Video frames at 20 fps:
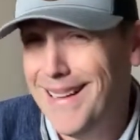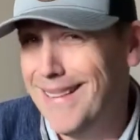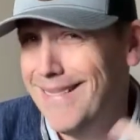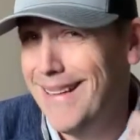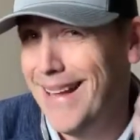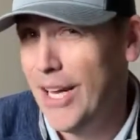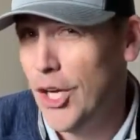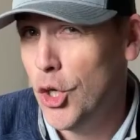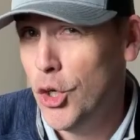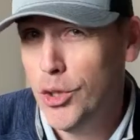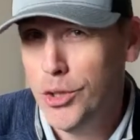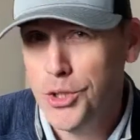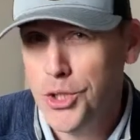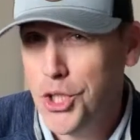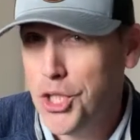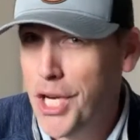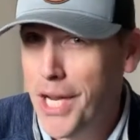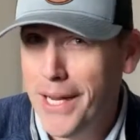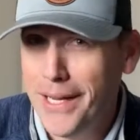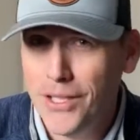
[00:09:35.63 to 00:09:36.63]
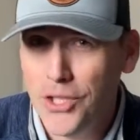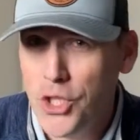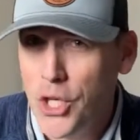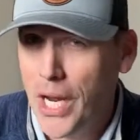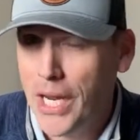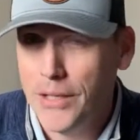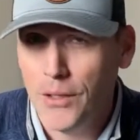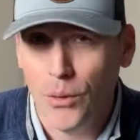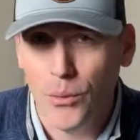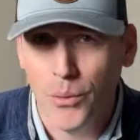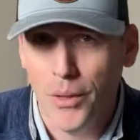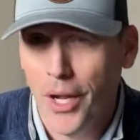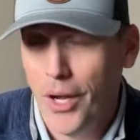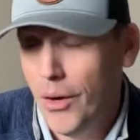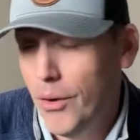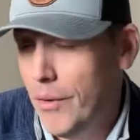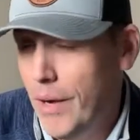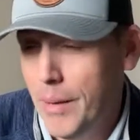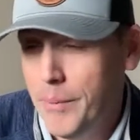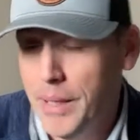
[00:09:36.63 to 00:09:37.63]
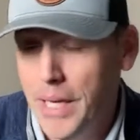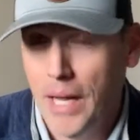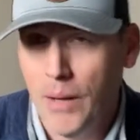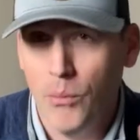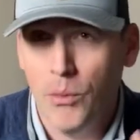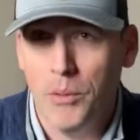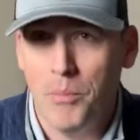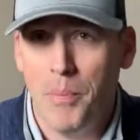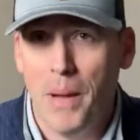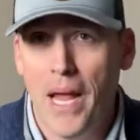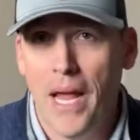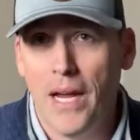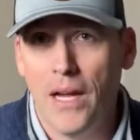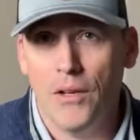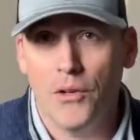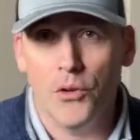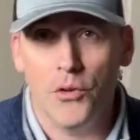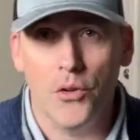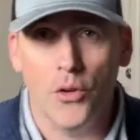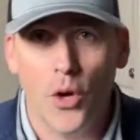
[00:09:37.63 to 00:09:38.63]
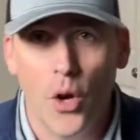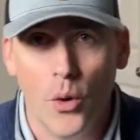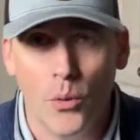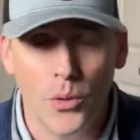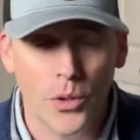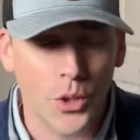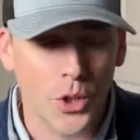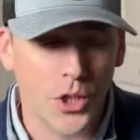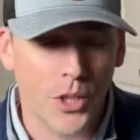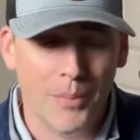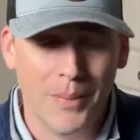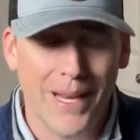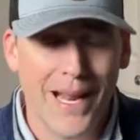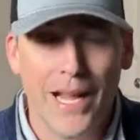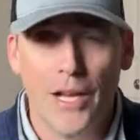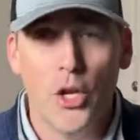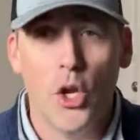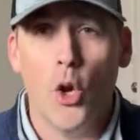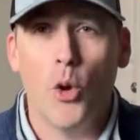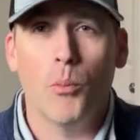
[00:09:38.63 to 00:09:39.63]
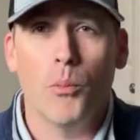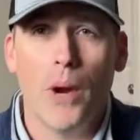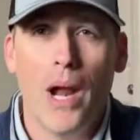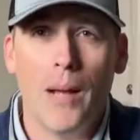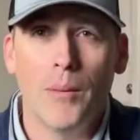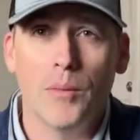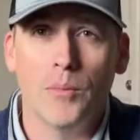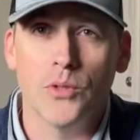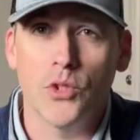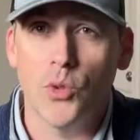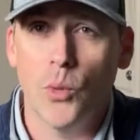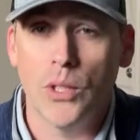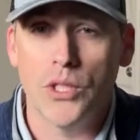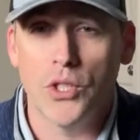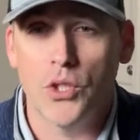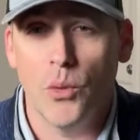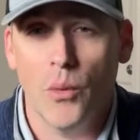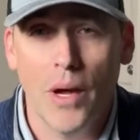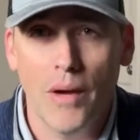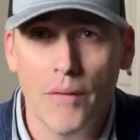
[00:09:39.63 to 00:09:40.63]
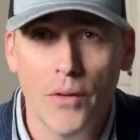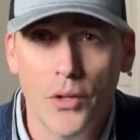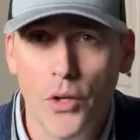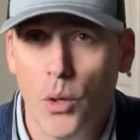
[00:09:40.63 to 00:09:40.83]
That could change. I don't know. I mean, I went back under their ownership and had no problems whatsoever.